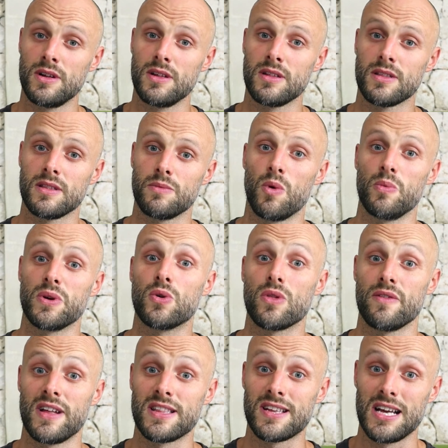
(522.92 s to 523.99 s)
what we call the
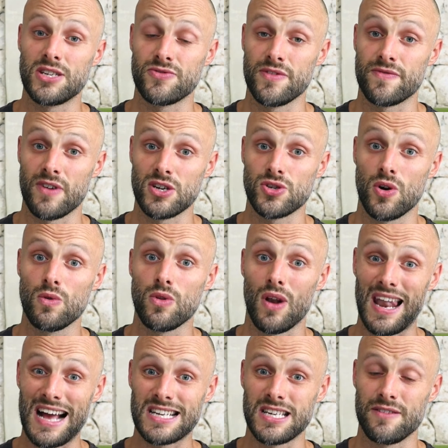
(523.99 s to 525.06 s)
ventilatory threshold or
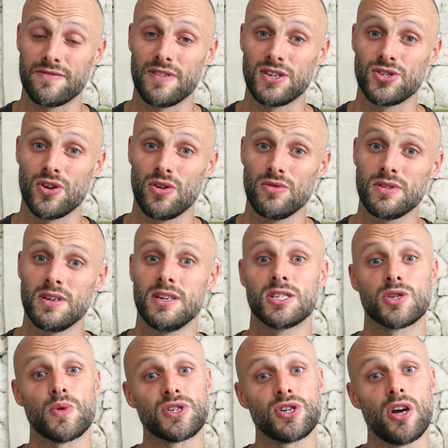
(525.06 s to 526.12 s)
lactate threshold,
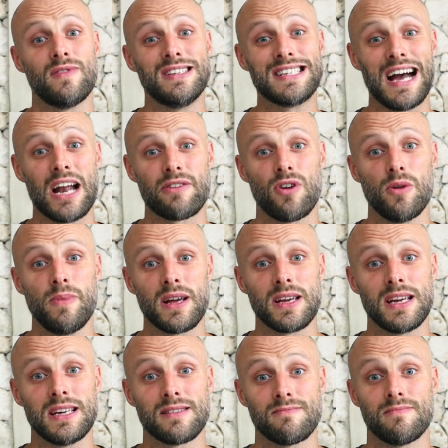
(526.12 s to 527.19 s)
switching over into anaerobic.
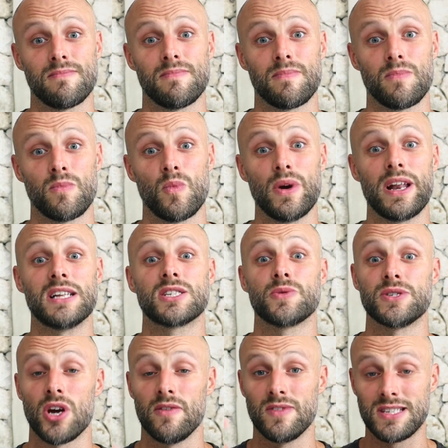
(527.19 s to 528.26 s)
We then switch
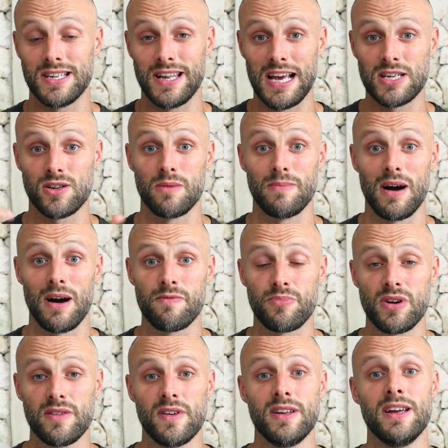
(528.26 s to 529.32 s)
over to nasal and mouth
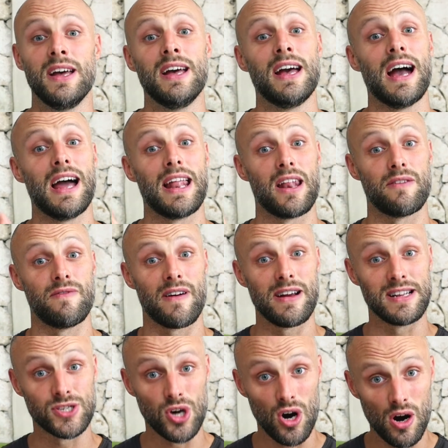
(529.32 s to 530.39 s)
breathing, and at the very
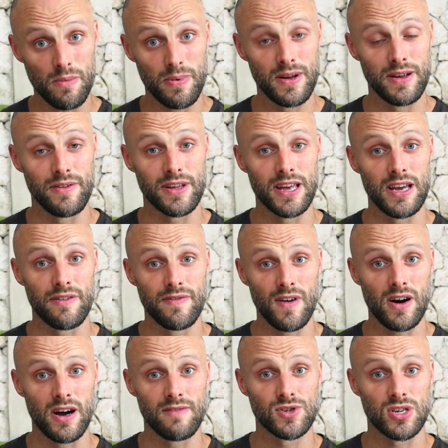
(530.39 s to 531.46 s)
top in gear
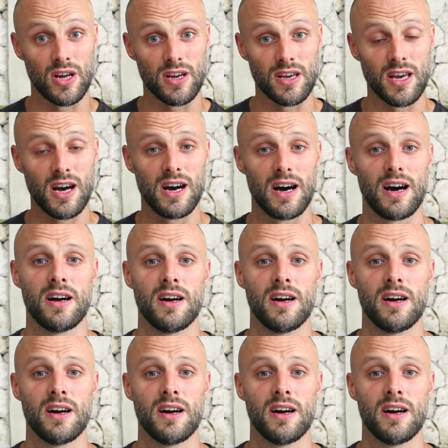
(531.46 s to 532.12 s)
5, just like a car,